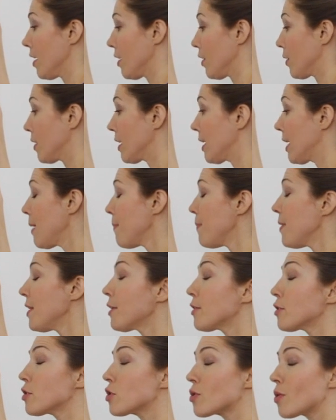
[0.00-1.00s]
You're
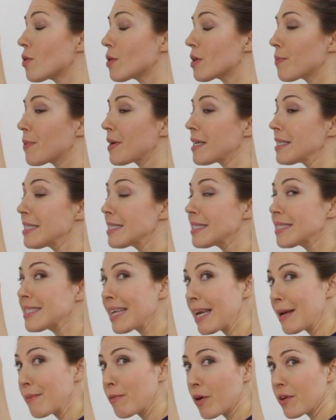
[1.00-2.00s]
keeping your shoulder blades
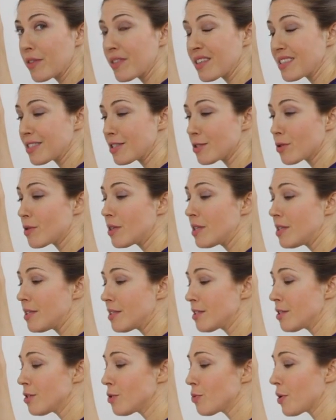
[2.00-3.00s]
stable in this. So
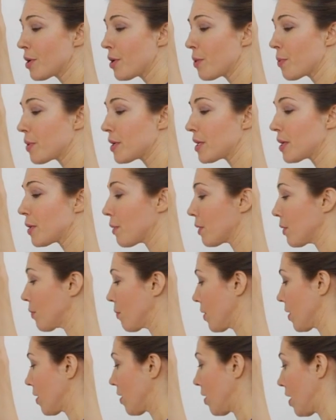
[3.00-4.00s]
this is where you really want
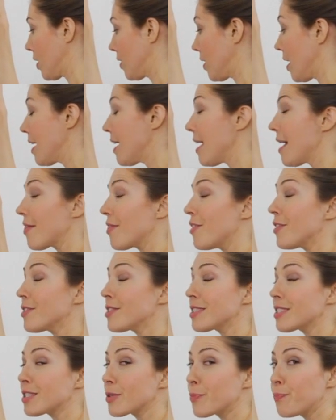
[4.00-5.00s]
to work on the
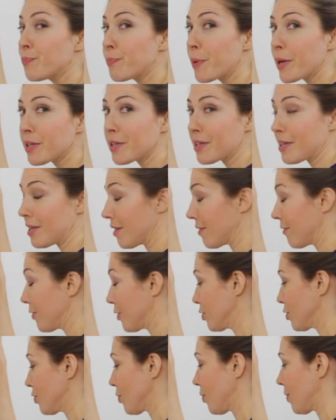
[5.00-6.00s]
stability of
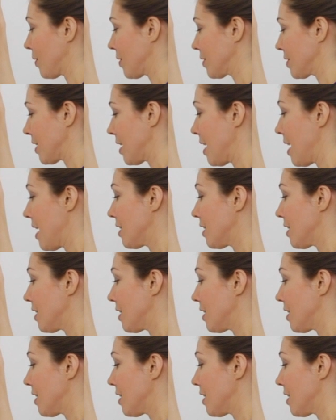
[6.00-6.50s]
your shoulders.